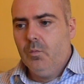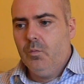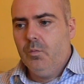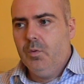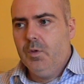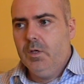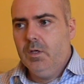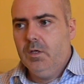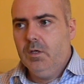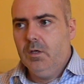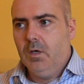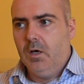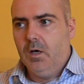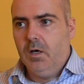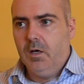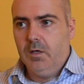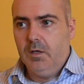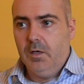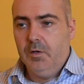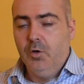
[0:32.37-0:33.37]
We
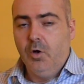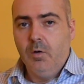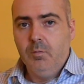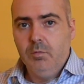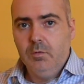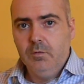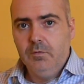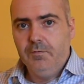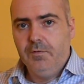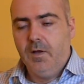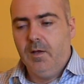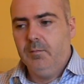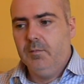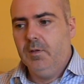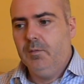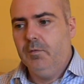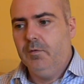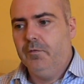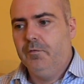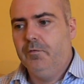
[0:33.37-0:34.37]
are a normal family
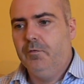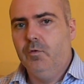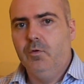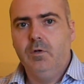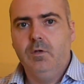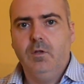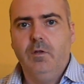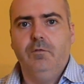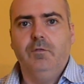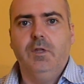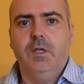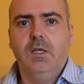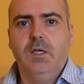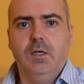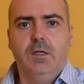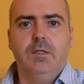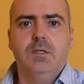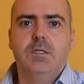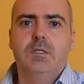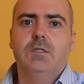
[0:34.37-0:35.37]
with 4 lovely
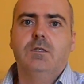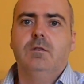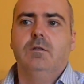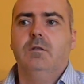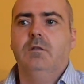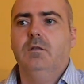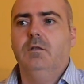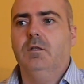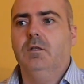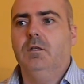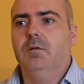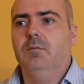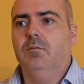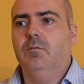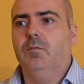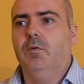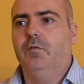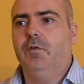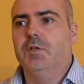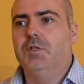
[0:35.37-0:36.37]
kids. I
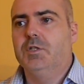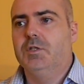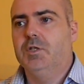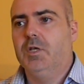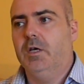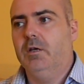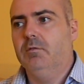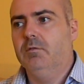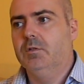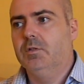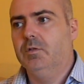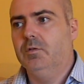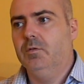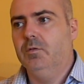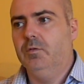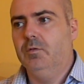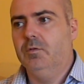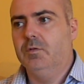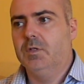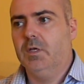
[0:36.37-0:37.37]
have a child
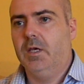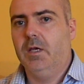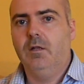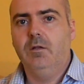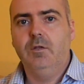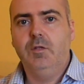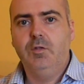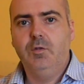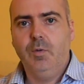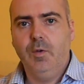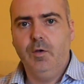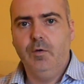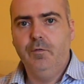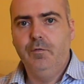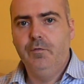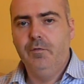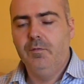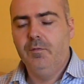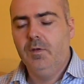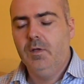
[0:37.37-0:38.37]
who's a girl at
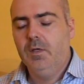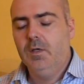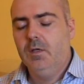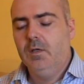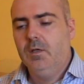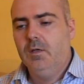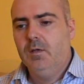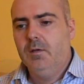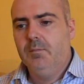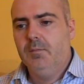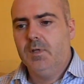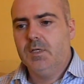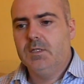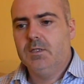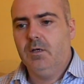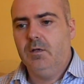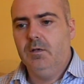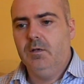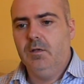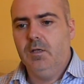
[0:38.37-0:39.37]
12, my
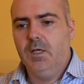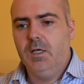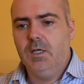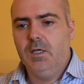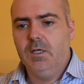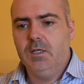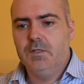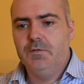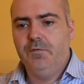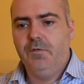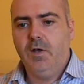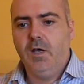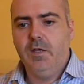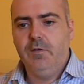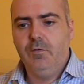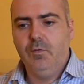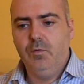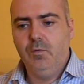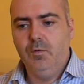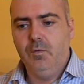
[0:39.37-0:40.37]
son is 5
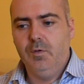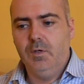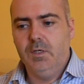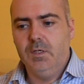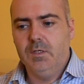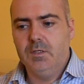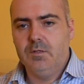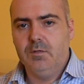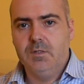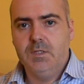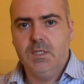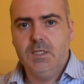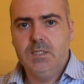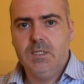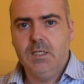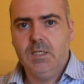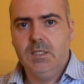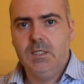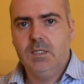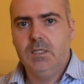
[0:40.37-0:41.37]
who is
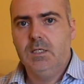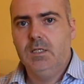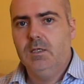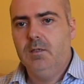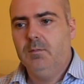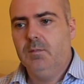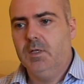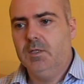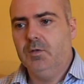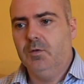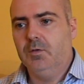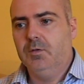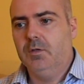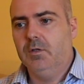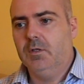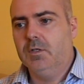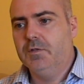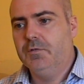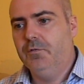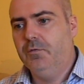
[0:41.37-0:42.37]
autistic, my daughter
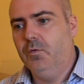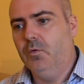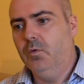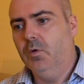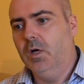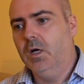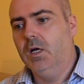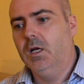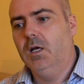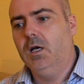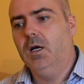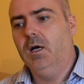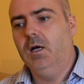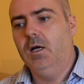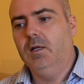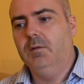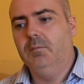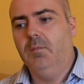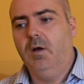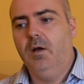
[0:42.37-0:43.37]
is 4
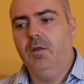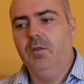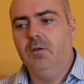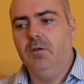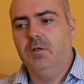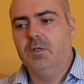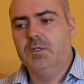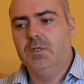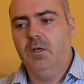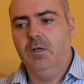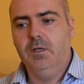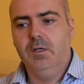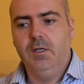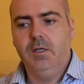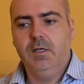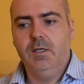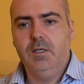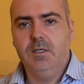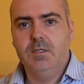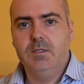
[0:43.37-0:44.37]
and my other son
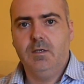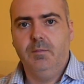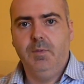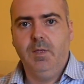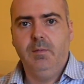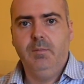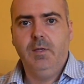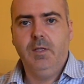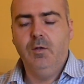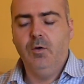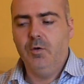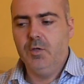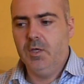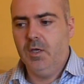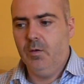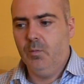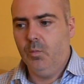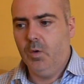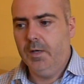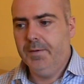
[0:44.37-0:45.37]
is a baby not
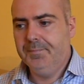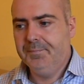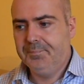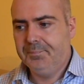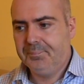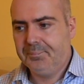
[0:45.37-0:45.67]
yet 1.